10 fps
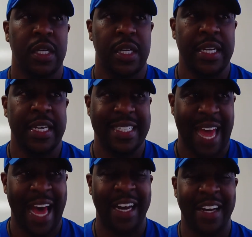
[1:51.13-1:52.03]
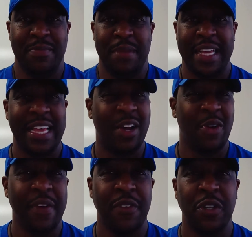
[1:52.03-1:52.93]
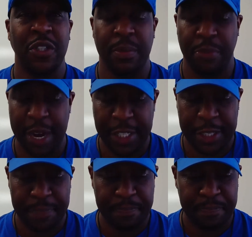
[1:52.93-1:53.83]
is how to make that great first impression.